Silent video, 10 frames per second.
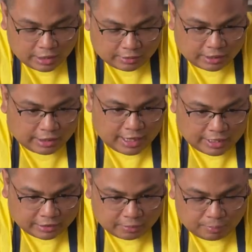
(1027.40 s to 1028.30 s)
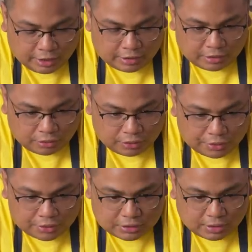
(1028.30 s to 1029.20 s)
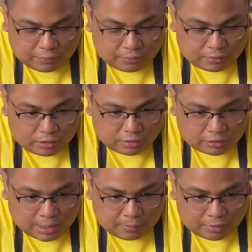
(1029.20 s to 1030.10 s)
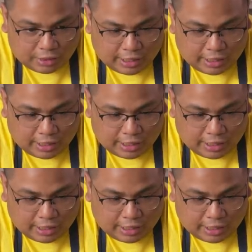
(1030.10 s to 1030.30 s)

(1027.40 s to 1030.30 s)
and then added the meat and all the other stuff on top of